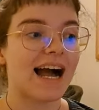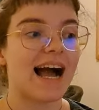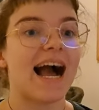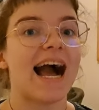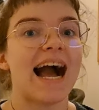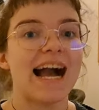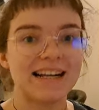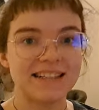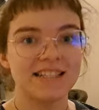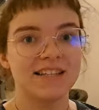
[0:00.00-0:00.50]

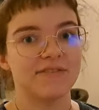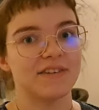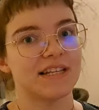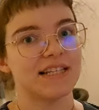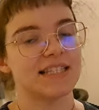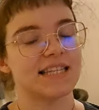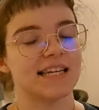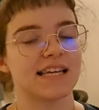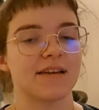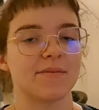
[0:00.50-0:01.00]
actively
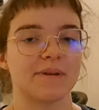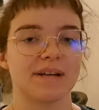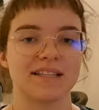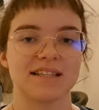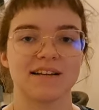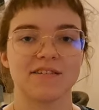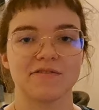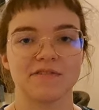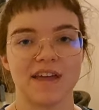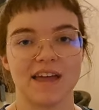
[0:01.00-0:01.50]
sticking
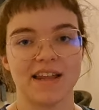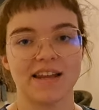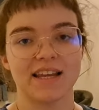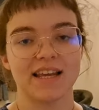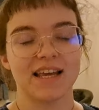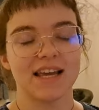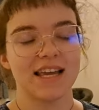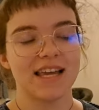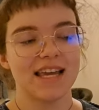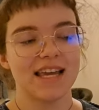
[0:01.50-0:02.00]
myself in.